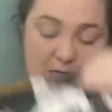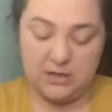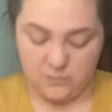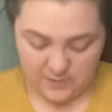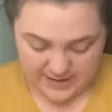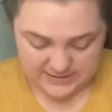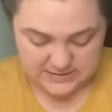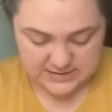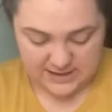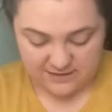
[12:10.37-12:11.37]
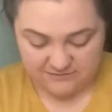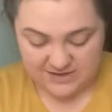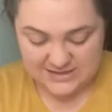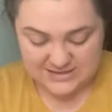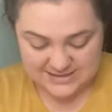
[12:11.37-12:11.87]
waxed
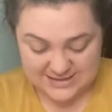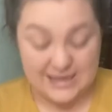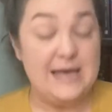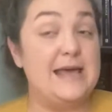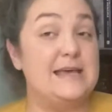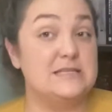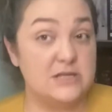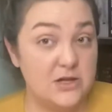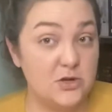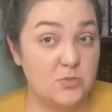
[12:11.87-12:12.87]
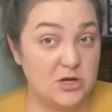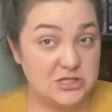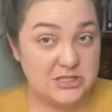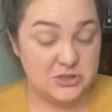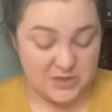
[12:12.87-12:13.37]
canvas, is another
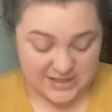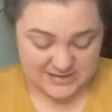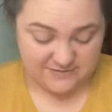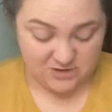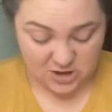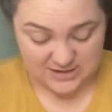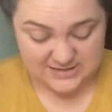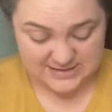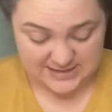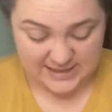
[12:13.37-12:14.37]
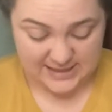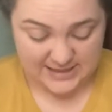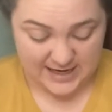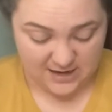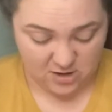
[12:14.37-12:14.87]
project you guys have not seen
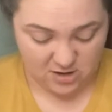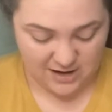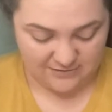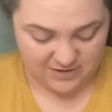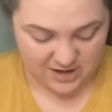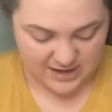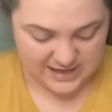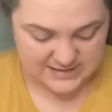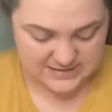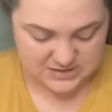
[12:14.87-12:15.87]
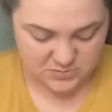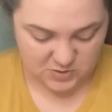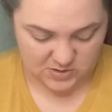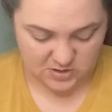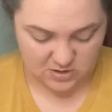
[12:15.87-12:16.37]
at all. I've got a stitch
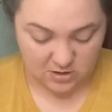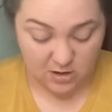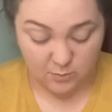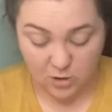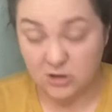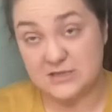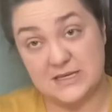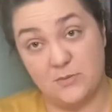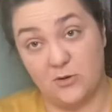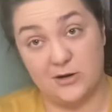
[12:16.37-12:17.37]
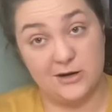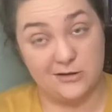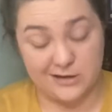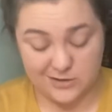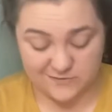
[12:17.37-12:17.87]
marker or a progress keeper on here
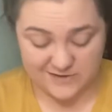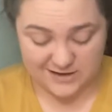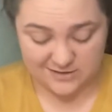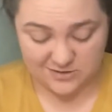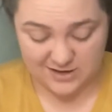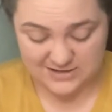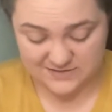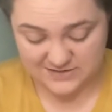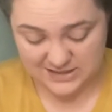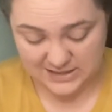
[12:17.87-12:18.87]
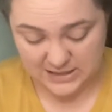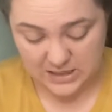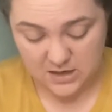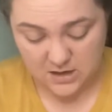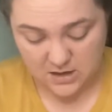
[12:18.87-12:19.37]
like you guys have seen it,
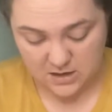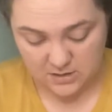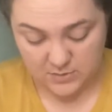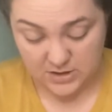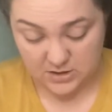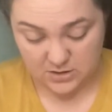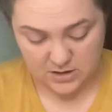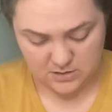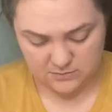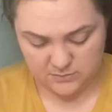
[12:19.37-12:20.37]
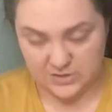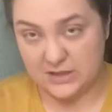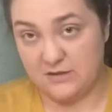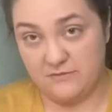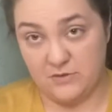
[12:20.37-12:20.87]
but I don't
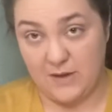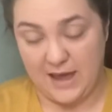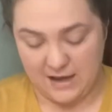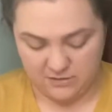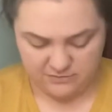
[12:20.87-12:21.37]
believe you have.